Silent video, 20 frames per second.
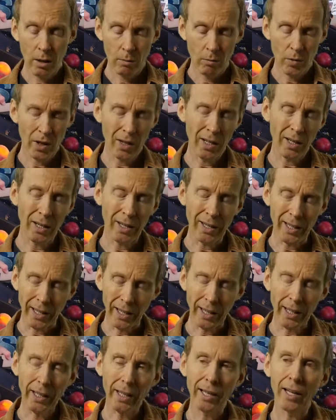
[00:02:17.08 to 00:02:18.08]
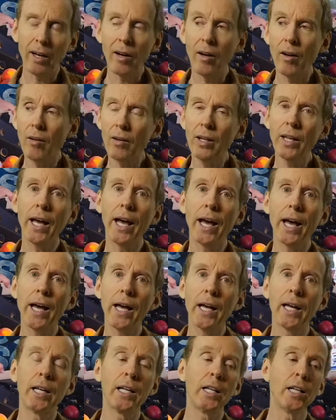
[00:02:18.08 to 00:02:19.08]
But go, yeah, yeah,
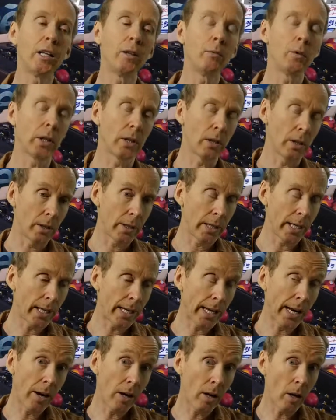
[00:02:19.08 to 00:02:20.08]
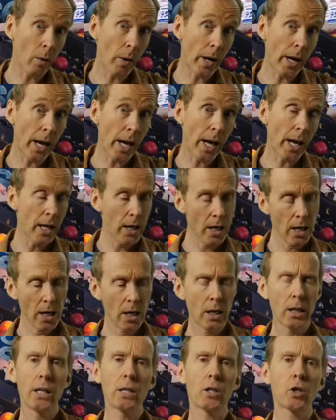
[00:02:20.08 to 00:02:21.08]
okay, but like get carried away.
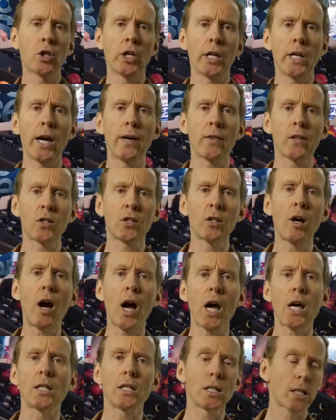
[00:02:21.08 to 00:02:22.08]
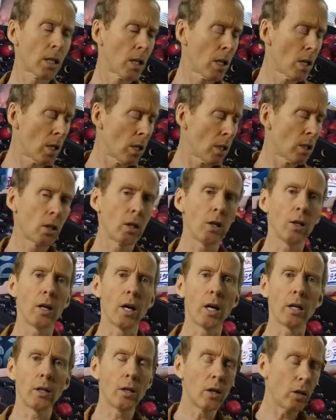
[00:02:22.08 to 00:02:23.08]
Let's check out the sides. So you go
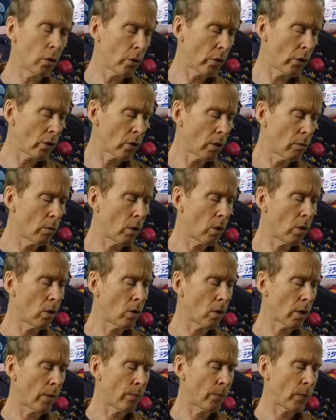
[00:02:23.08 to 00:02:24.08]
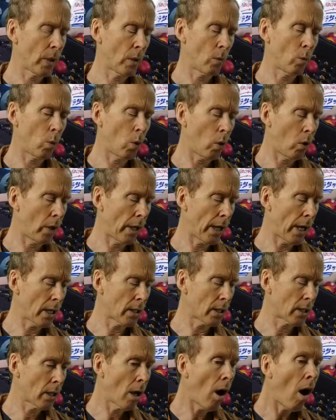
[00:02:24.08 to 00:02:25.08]
to your nutrition book,
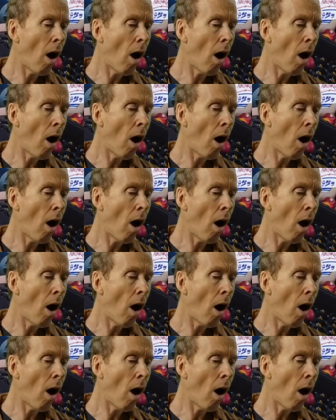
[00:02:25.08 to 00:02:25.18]
walnuts.